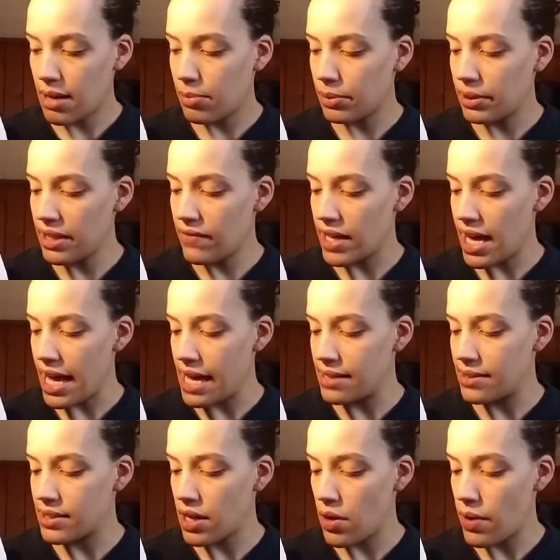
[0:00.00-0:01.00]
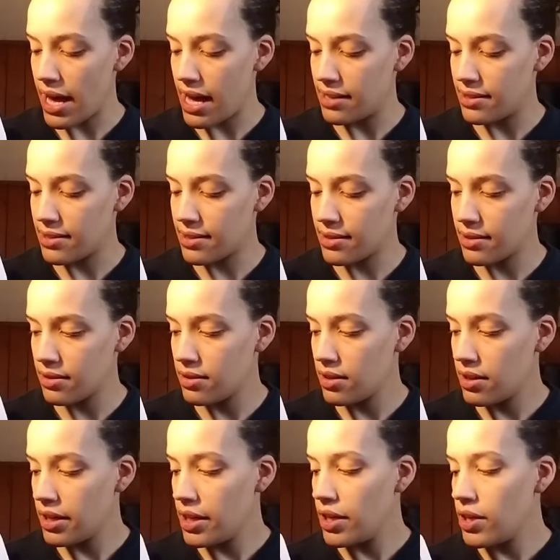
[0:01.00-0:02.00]
believe a SOS,
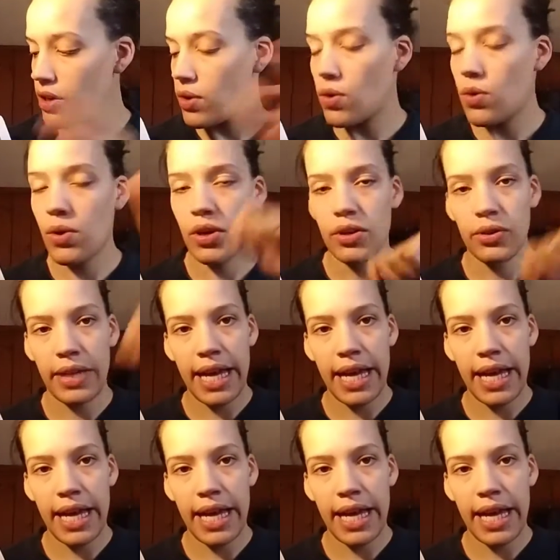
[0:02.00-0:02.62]
or